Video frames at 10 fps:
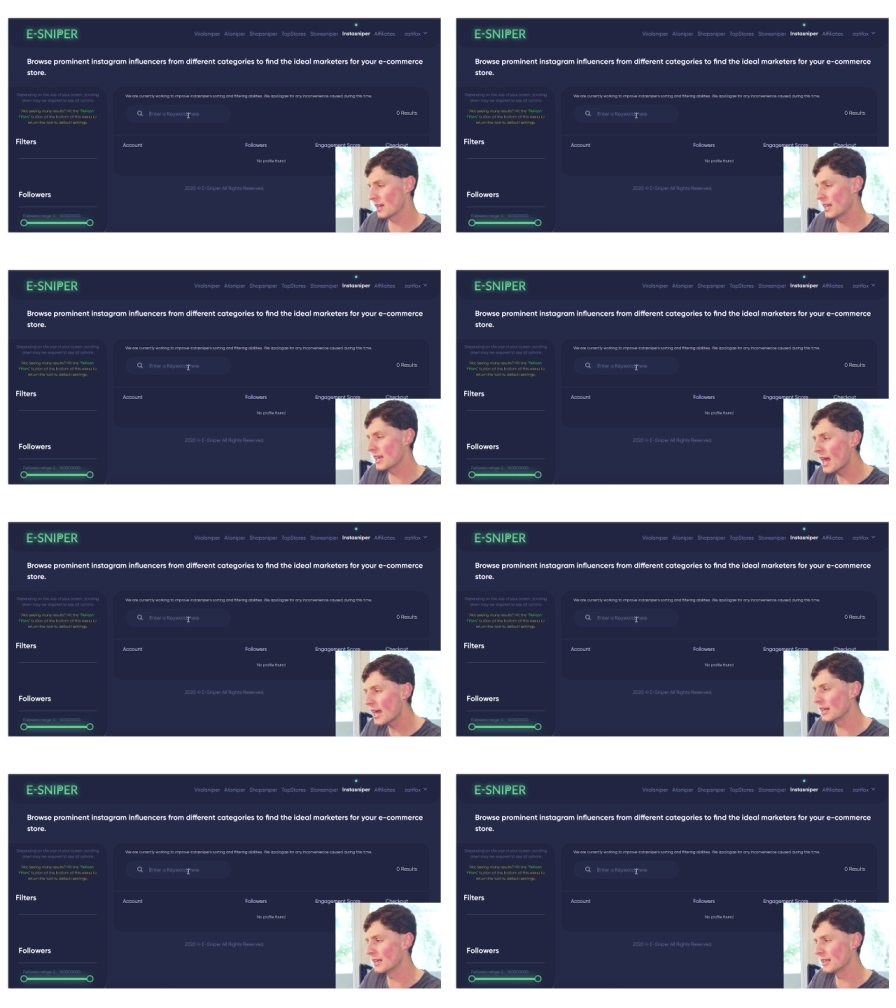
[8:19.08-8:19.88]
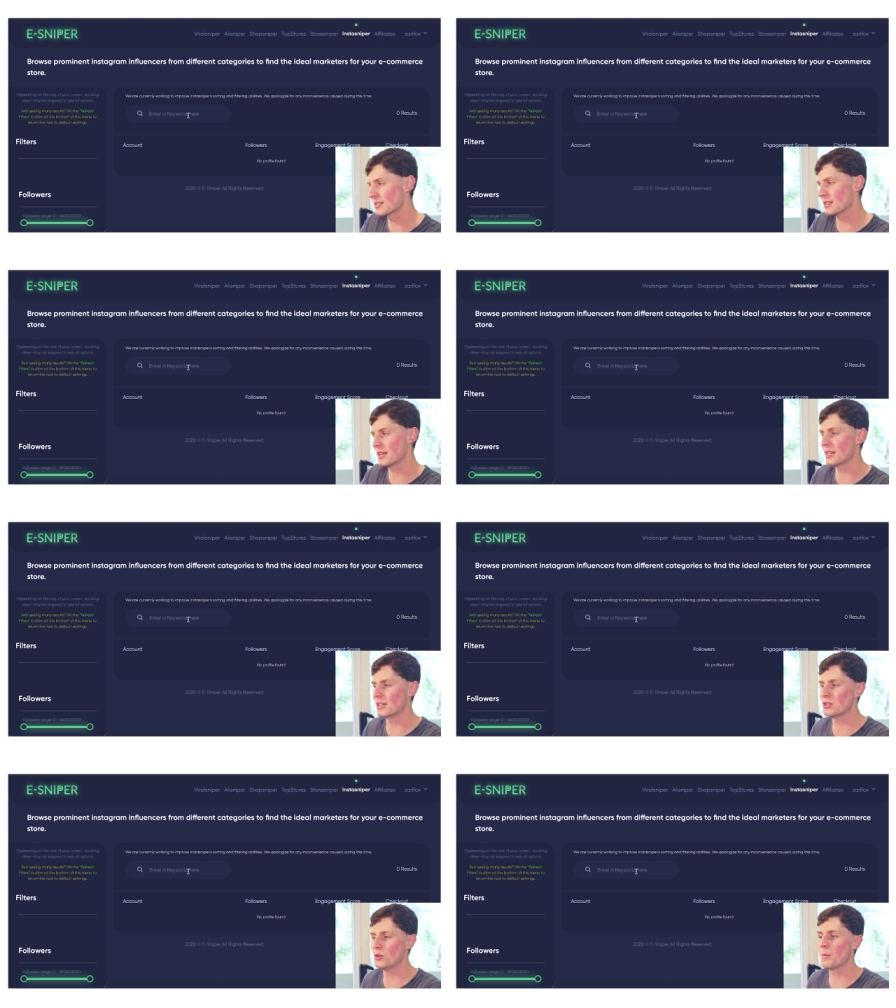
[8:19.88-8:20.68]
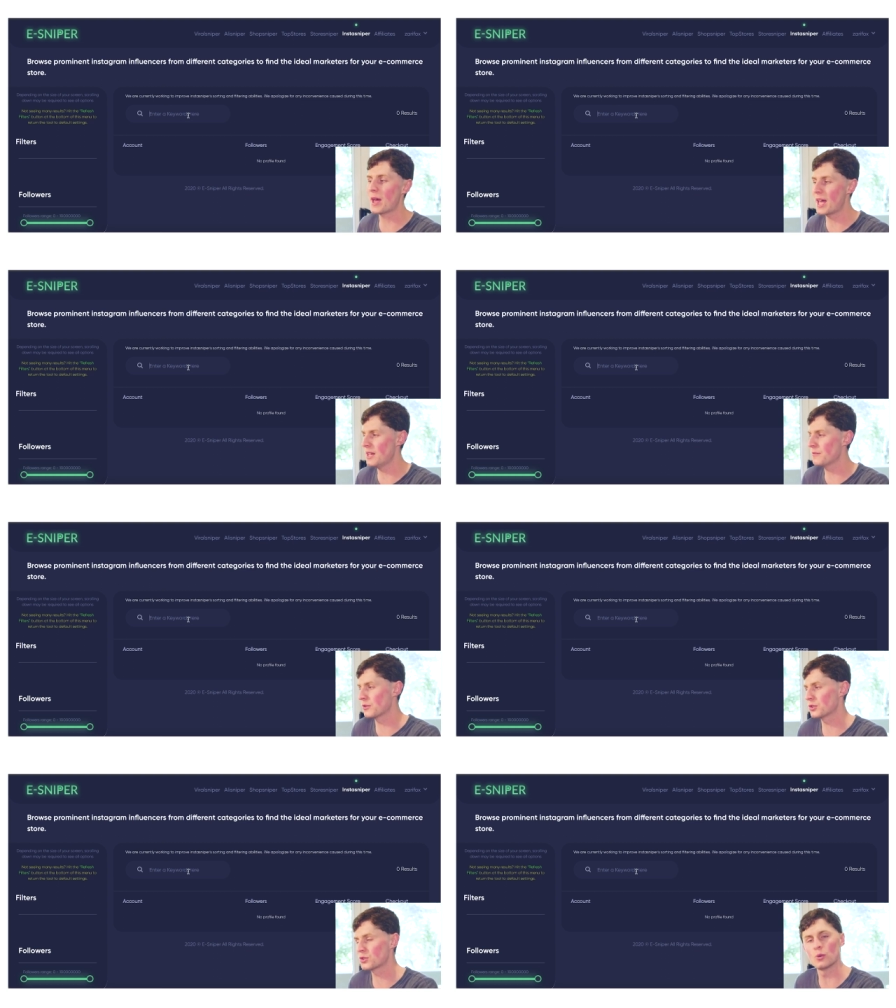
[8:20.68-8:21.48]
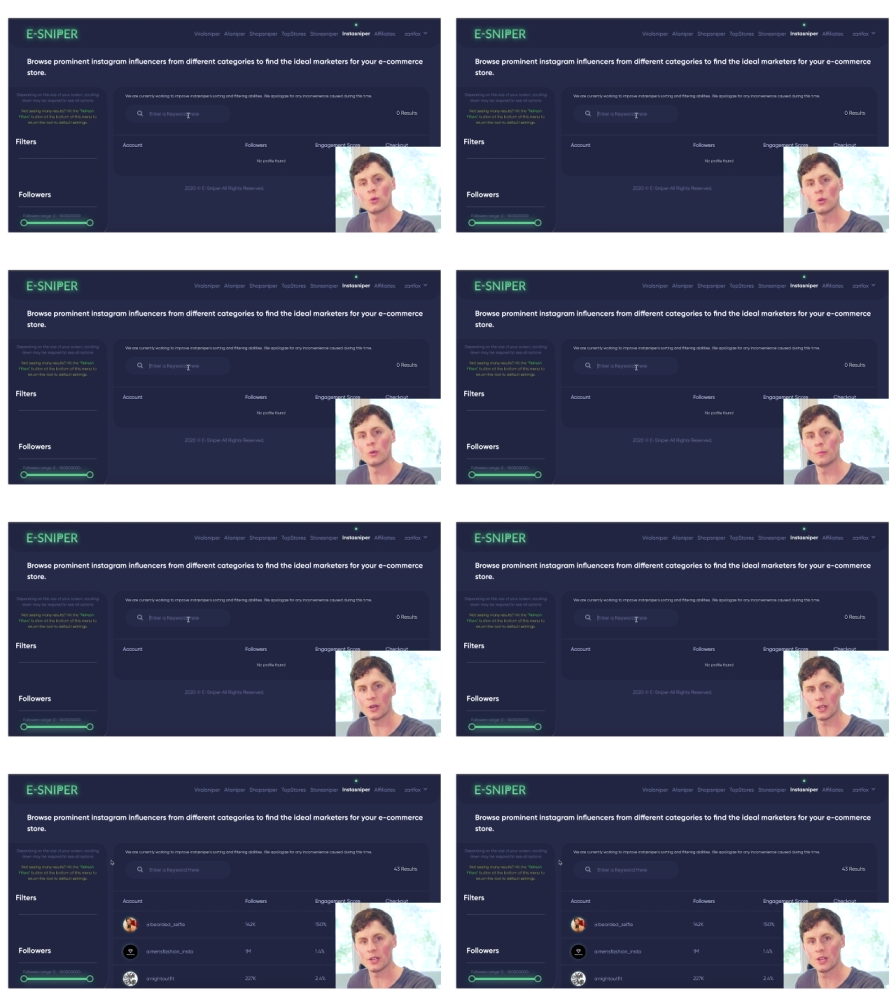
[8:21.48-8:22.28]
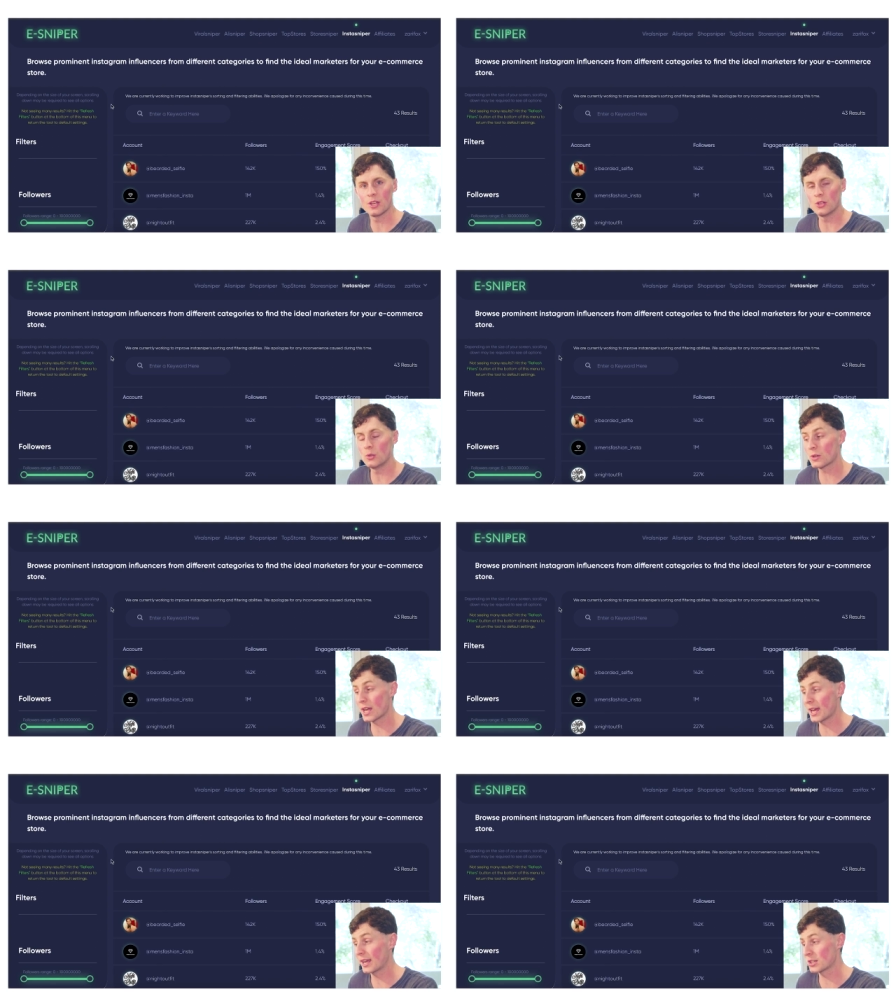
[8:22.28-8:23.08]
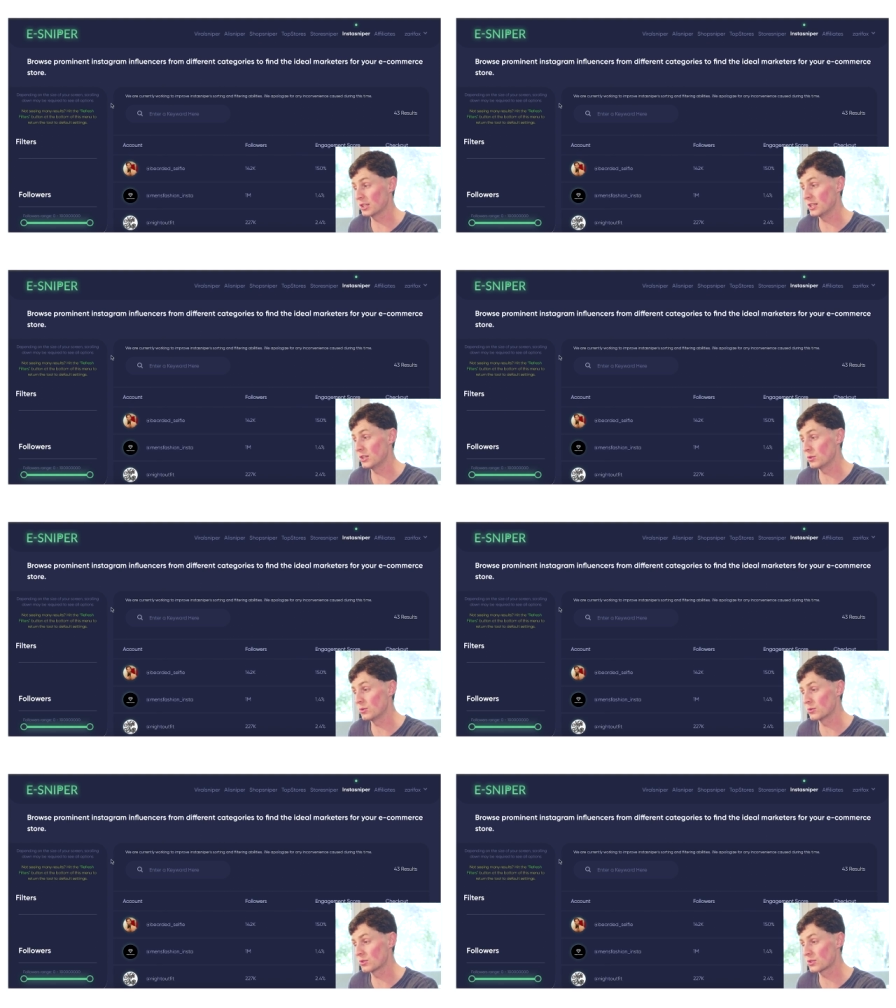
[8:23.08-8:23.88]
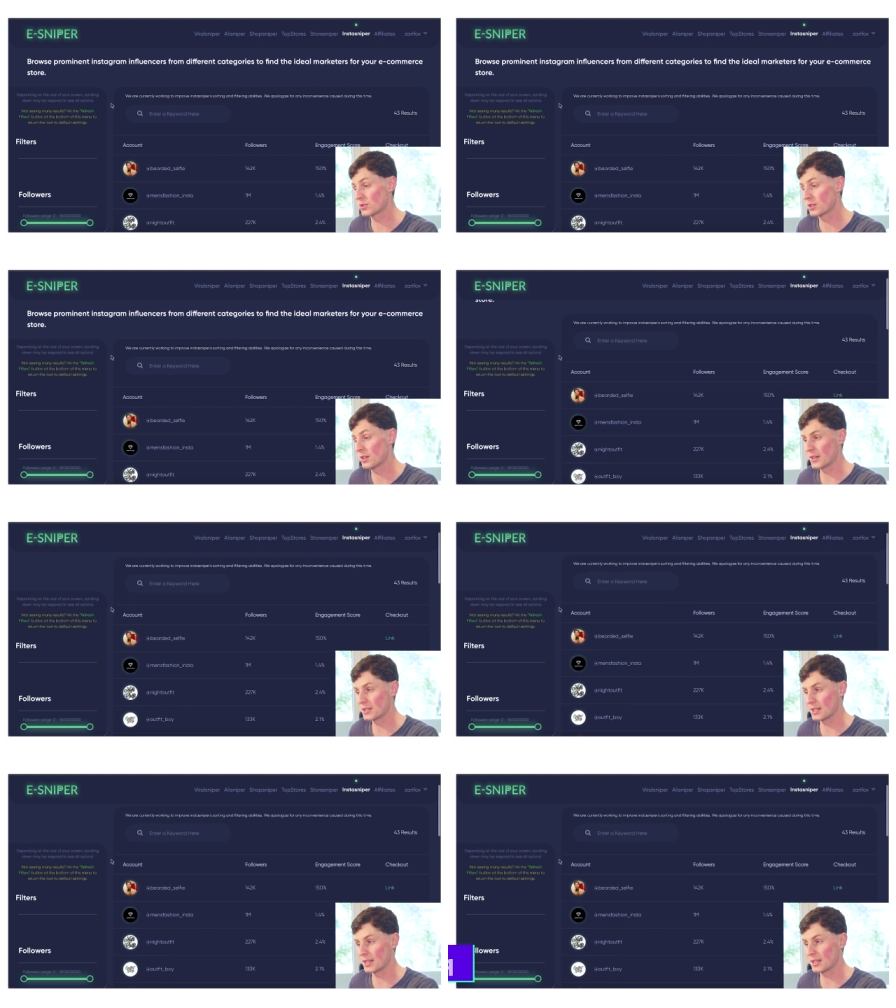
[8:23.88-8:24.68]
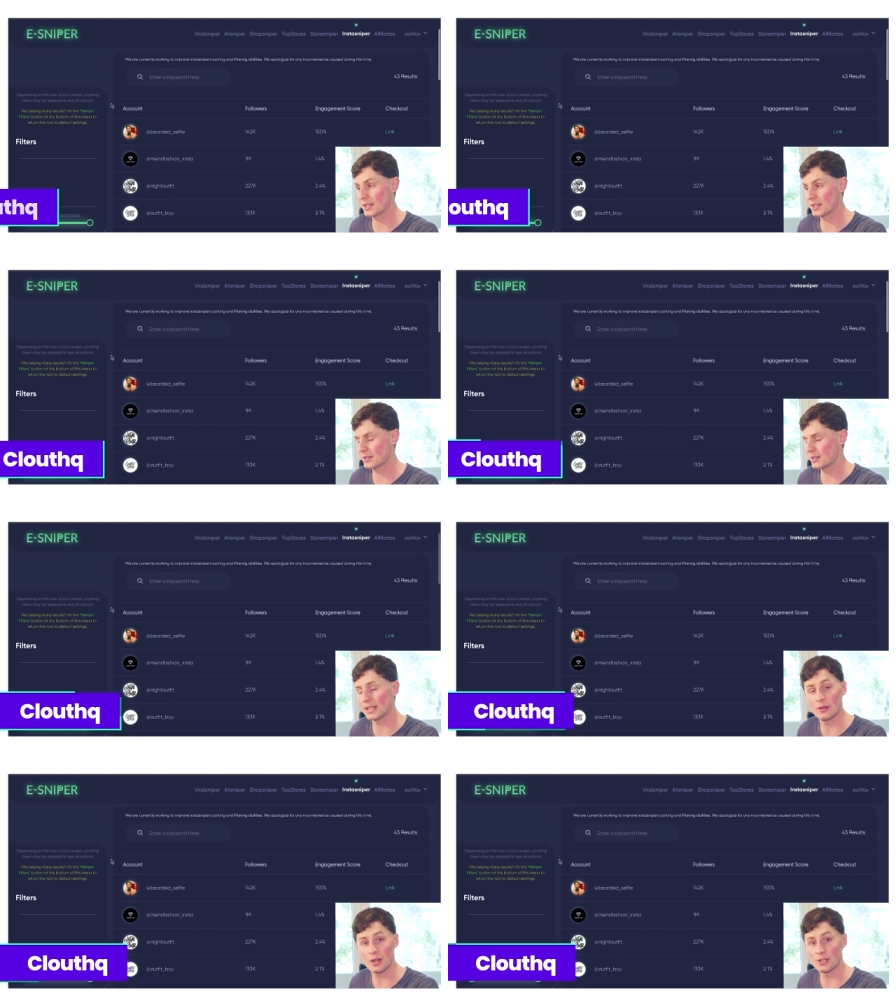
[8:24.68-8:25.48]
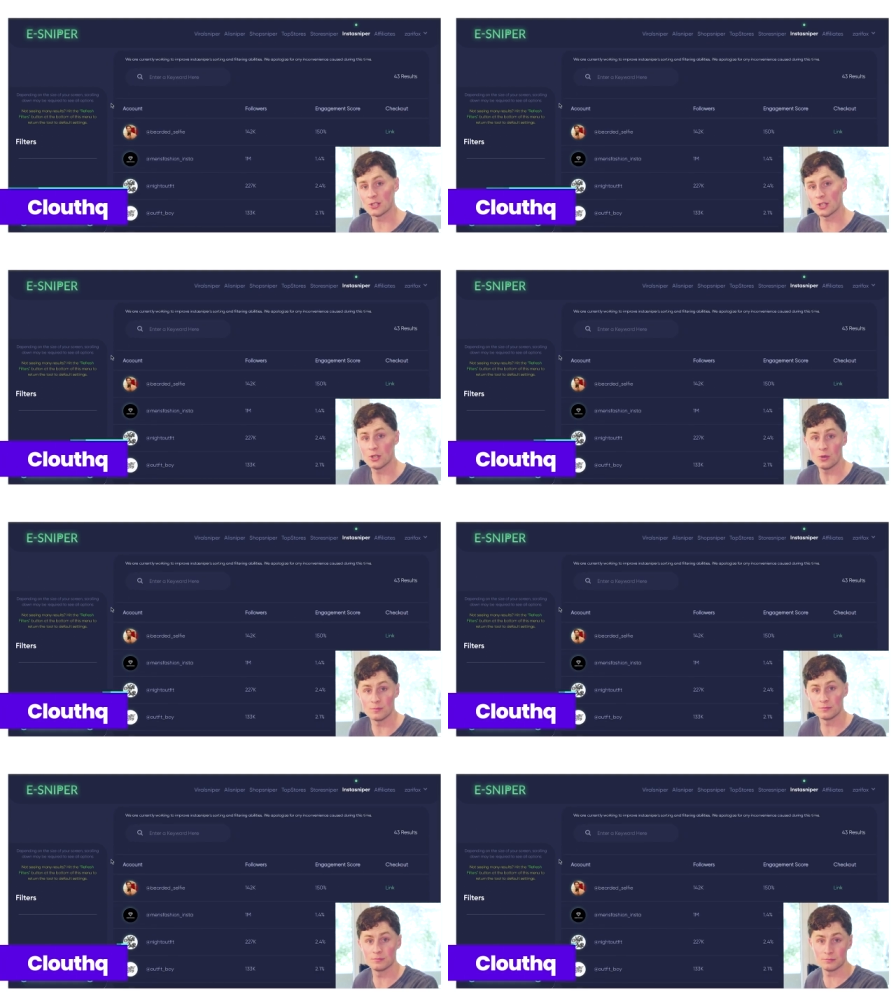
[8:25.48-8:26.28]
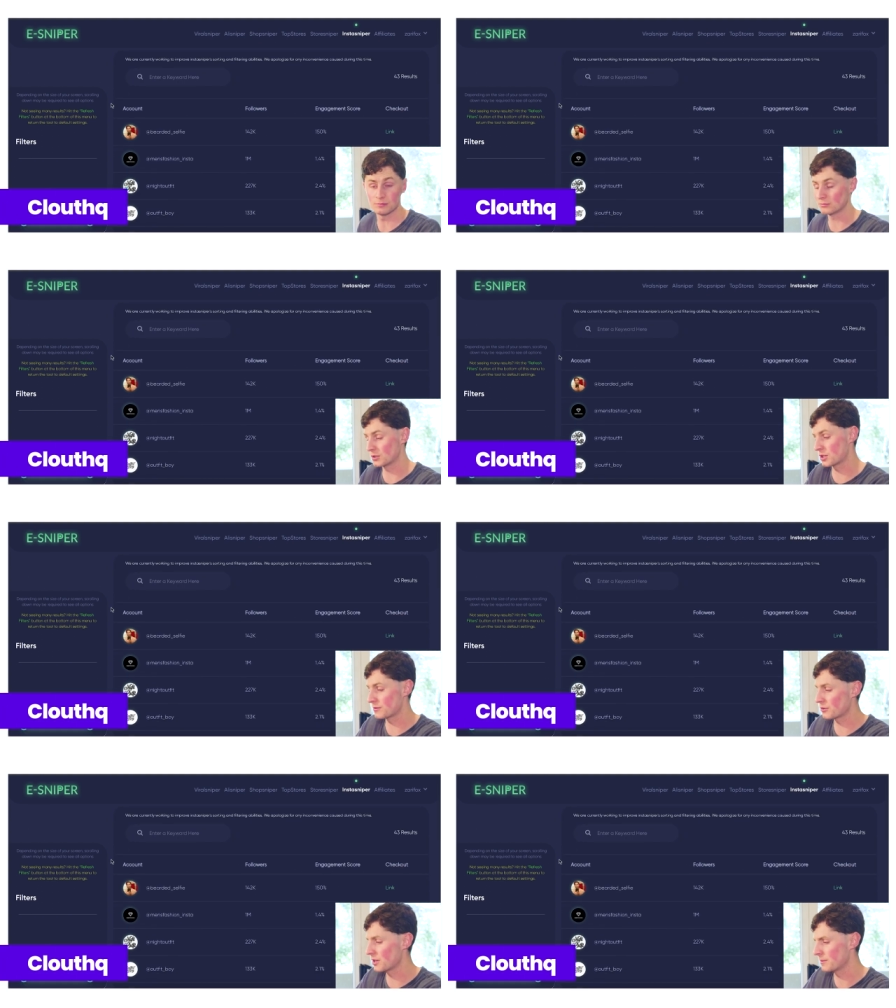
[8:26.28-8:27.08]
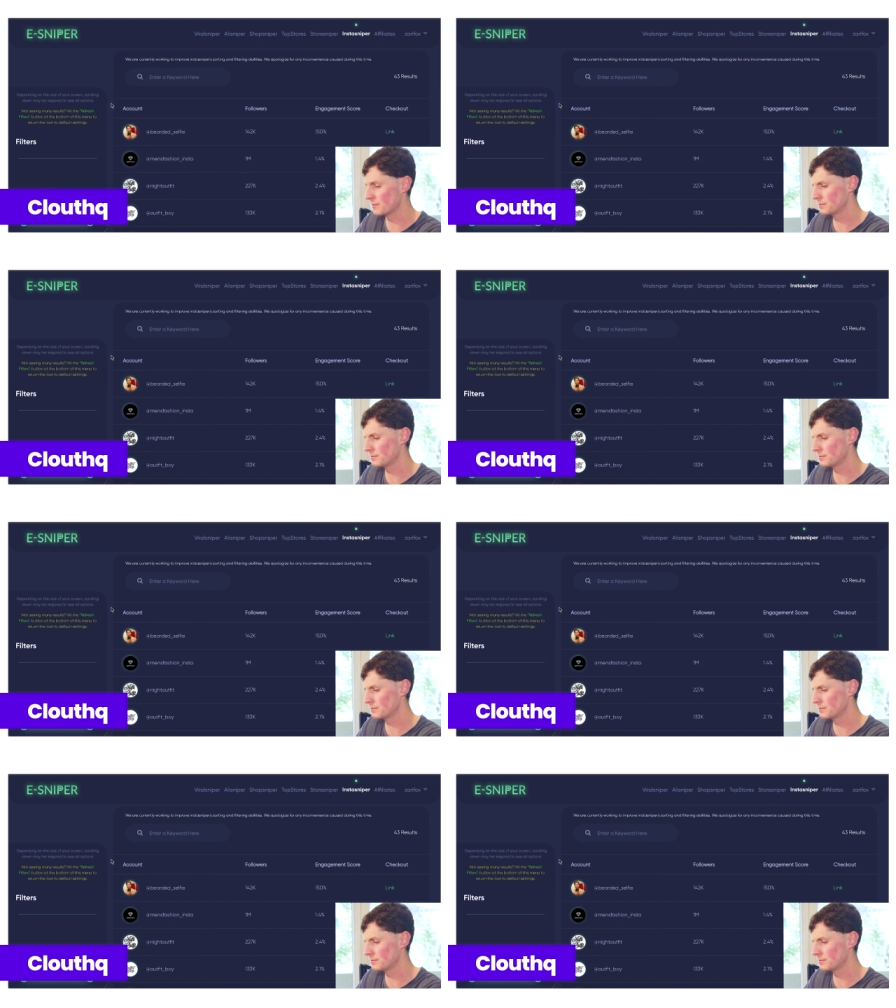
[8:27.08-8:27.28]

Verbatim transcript: Again, it's like you pay for the tool, but you can actually use things like Cloud HQ, which is free.